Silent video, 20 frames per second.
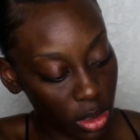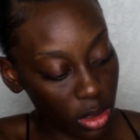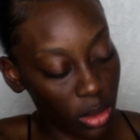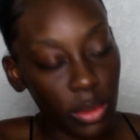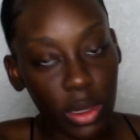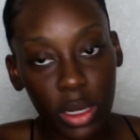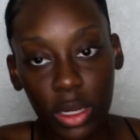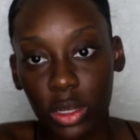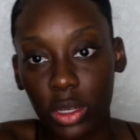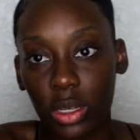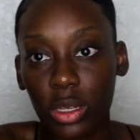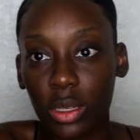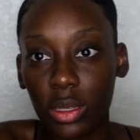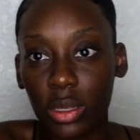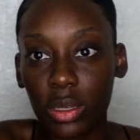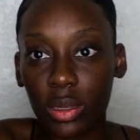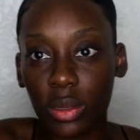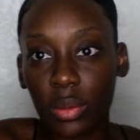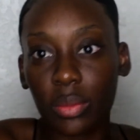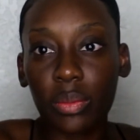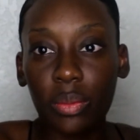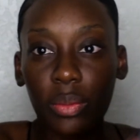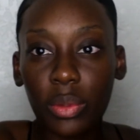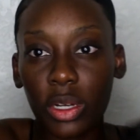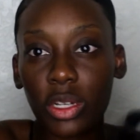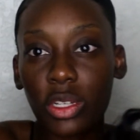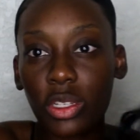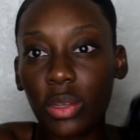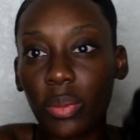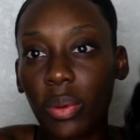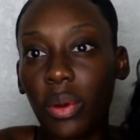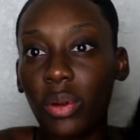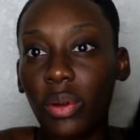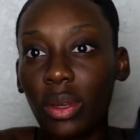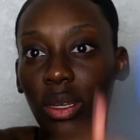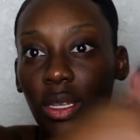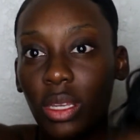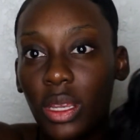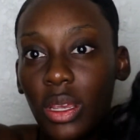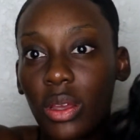so I'm gonna just brush the
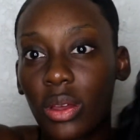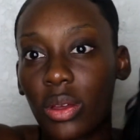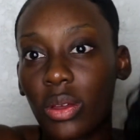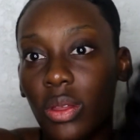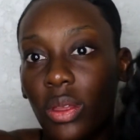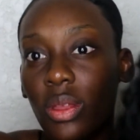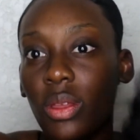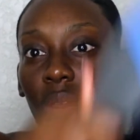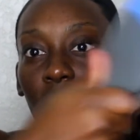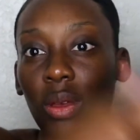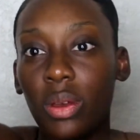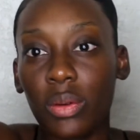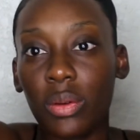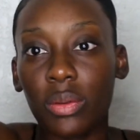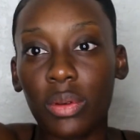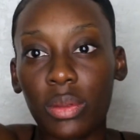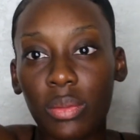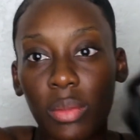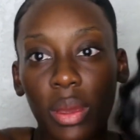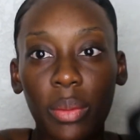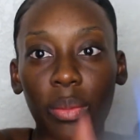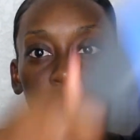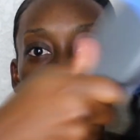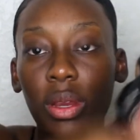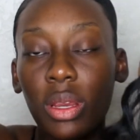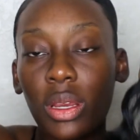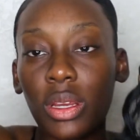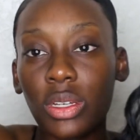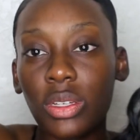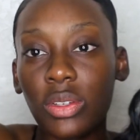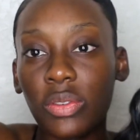ponytail with my brush